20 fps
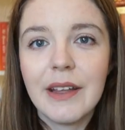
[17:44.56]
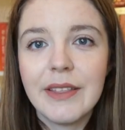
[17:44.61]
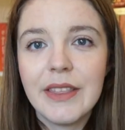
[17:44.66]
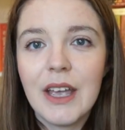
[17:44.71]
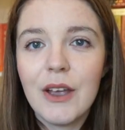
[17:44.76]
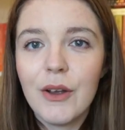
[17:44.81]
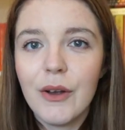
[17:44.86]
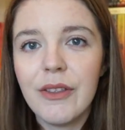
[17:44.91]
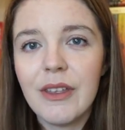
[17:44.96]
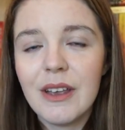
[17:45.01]
And
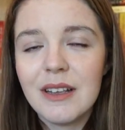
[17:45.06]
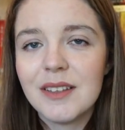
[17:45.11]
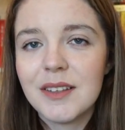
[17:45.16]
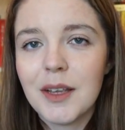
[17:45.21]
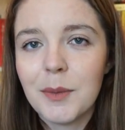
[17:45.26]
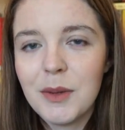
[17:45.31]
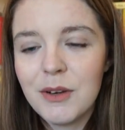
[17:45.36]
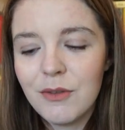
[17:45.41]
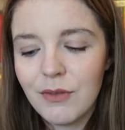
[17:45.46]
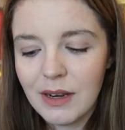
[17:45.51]
their other
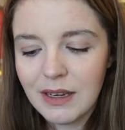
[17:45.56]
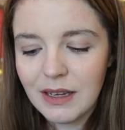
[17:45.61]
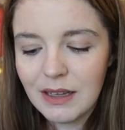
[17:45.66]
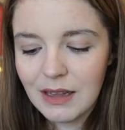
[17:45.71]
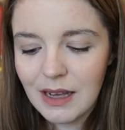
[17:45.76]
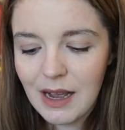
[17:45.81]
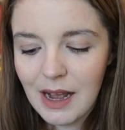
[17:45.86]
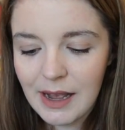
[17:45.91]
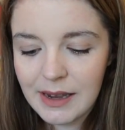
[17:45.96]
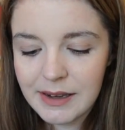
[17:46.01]

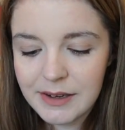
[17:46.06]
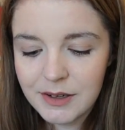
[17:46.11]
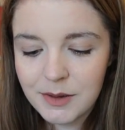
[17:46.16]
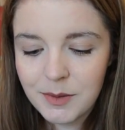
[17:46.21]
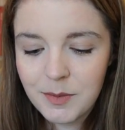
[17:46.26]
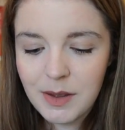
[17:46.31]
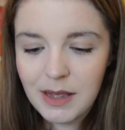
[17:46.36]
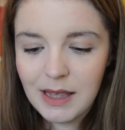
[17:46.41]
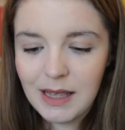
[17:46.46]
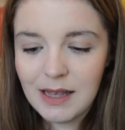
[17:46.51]
semi-regular
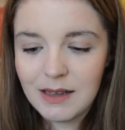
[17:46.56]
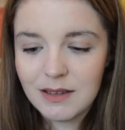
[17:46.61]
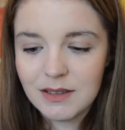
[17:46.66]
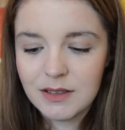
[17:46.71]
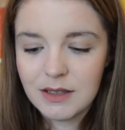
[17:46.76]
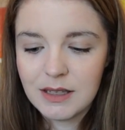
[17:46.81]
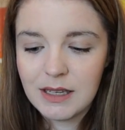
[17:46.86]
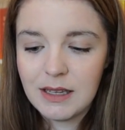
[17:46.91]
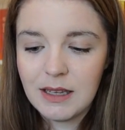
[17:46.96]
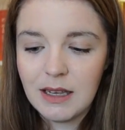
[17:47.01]
item
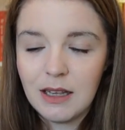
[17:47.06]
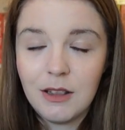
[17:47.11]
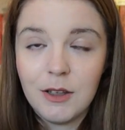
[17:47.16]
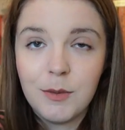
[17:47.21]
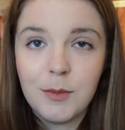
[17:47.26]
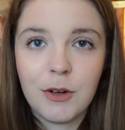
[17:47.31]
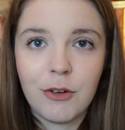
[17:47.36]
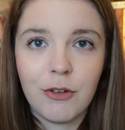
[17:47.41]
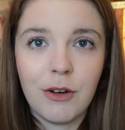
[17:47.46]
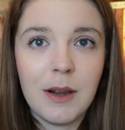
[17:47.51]
is the
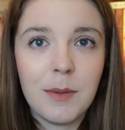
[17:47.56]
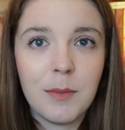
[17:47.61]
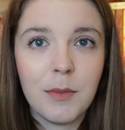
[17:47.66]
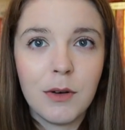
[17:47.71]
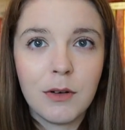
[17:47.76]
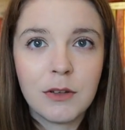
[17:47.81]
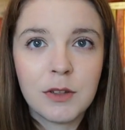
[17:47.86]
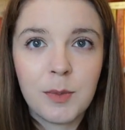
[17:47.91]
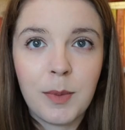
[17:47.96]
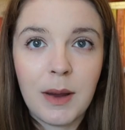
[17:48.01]
Illumicrate
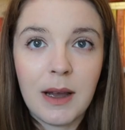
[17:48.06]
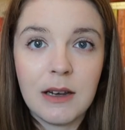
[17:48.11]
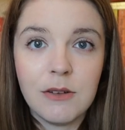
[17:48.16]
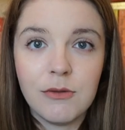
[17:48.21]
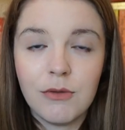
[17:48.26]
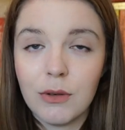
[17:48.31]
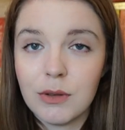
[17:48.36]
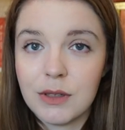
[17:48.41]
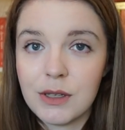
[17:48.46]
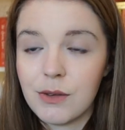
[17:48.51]
mugs by
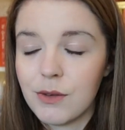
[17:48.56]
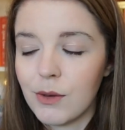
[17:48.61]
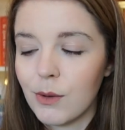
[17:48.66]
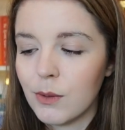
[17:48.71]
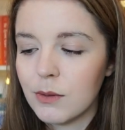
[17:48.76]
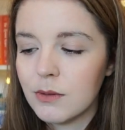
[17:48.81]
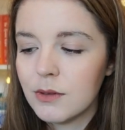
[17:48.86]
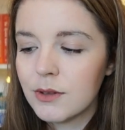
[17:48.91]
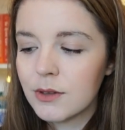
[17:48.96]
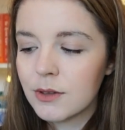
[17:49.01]
Rosie
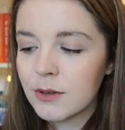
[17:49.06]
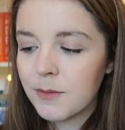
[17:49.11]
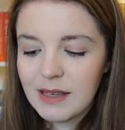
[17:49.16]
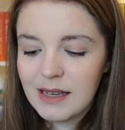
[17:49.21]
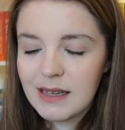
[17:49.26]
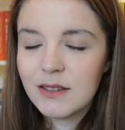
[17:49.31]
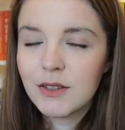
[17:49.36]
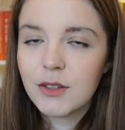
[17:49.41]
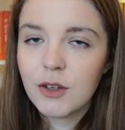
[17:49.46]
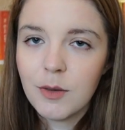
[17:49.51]
Thorns.
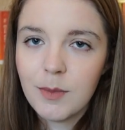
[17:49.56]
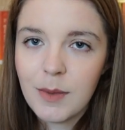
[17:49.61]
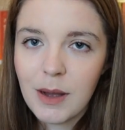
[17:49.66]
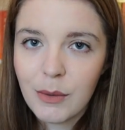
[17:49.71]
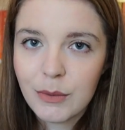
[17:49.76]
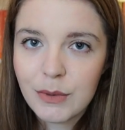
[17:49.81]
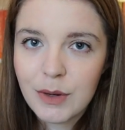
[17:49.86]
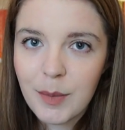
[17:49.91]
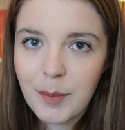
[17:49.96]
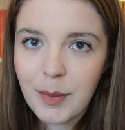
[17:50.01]
These come
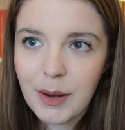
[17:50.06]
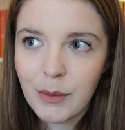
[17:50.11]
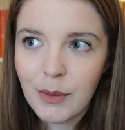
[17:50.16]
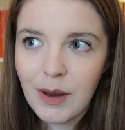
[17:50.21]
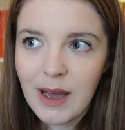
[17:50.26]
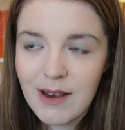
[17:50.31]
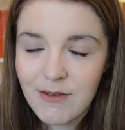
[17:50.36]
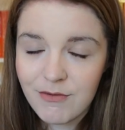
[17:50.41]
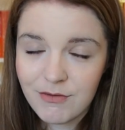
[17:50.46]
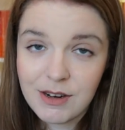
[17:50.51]
out
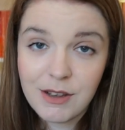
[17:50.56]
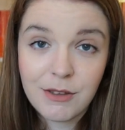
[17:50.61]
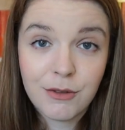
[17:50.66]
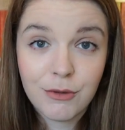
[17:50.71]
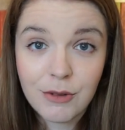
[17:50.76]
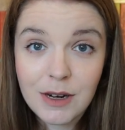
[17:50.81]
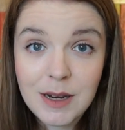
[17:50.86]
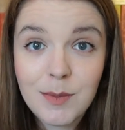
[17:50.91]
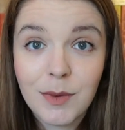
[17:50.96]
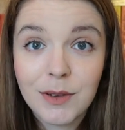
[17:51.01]
about every
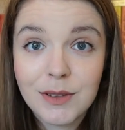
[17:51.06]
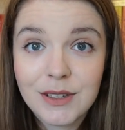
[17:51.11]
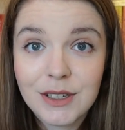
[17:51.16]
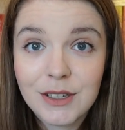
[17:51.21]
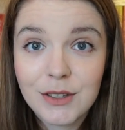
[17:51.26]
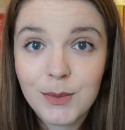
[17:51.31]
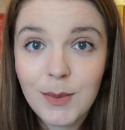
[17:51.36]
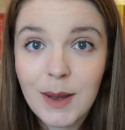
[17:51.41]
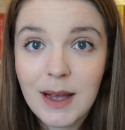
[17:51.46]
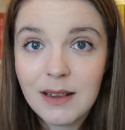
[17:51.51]
three months
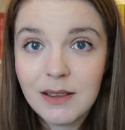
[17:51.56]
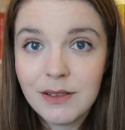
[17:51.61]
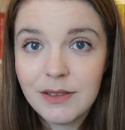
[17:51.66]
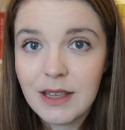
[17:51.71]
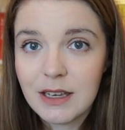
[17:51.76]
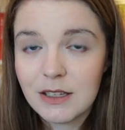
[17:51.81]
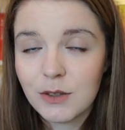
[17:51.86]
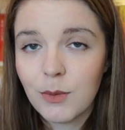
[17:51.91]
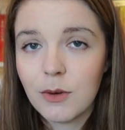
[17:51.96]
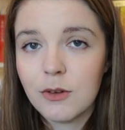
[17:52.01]
as well.
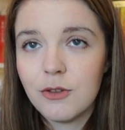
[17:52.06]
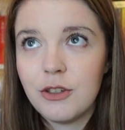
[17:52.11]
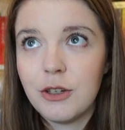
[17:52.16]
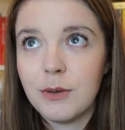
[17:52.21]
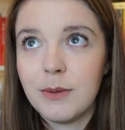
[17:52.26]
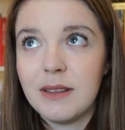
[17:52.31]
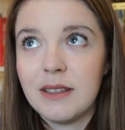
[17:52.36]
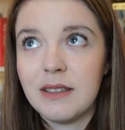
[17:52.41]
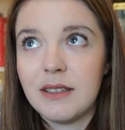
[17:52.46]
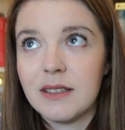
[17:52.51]
There's one
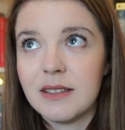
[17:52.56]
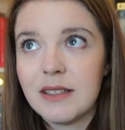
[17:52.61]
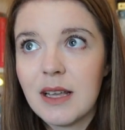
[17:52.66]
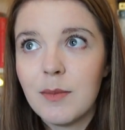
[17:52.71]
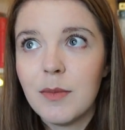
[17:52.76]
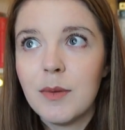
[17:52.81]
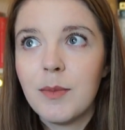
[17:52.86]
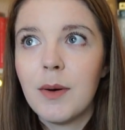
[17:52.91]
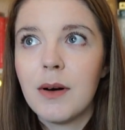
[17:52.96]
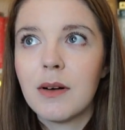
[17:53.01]
due in the
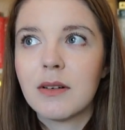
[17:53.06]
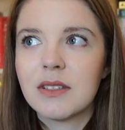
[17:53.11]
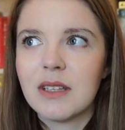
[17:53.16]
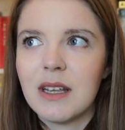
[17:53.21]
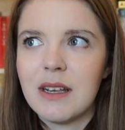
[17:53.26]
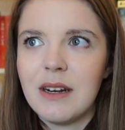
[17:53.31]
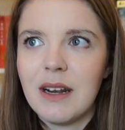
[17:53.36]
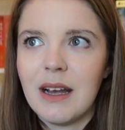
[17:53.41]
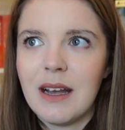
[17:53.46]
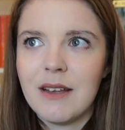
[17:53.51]
December box
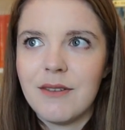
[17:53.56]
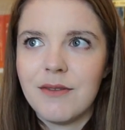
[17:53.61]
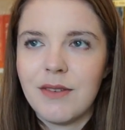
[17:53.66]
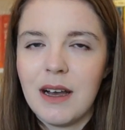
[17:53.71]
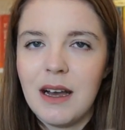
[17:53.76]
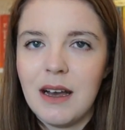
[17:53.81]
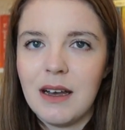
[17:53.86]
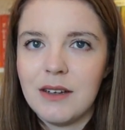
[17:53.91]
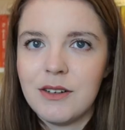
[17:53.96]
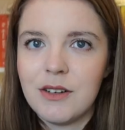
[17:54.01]
and I've
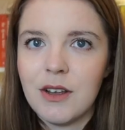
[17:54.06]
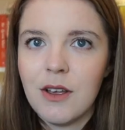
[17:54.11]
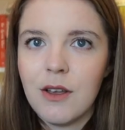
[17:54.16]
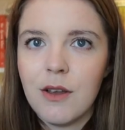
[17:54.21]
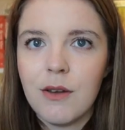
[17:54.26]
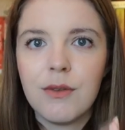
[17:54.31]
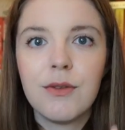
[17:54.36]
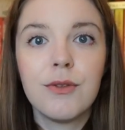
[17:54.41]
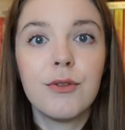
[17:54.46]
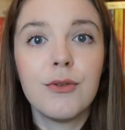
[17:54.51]
had
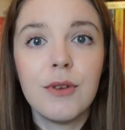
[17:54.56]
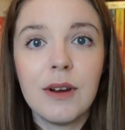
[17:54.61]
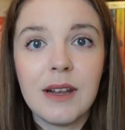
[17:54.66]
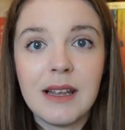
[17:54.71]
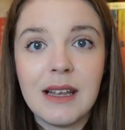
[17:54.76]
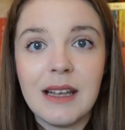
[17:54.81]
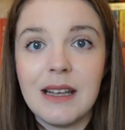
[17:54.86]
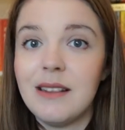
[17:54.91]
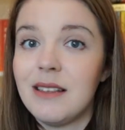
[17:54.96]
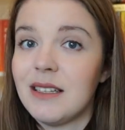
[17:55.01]

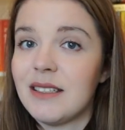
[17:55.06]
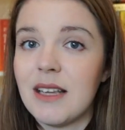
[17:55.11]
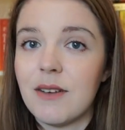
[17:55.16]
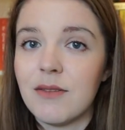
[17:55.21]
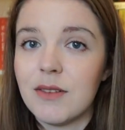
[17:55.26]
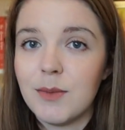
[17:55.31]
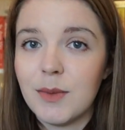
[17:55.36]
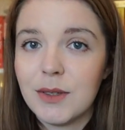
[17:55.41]
three in the seven